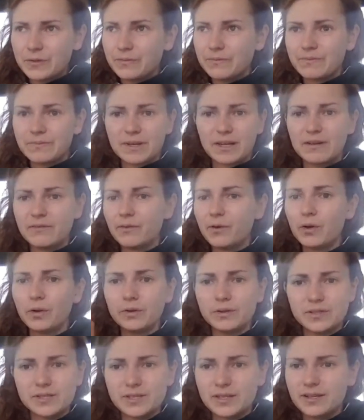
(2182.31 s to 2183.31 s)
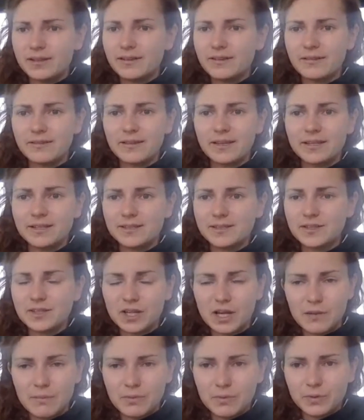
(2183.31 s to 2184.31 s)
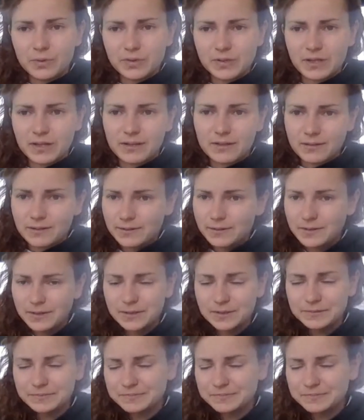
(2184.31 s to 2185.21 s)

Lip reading: kind of alter and disturb your cycle. So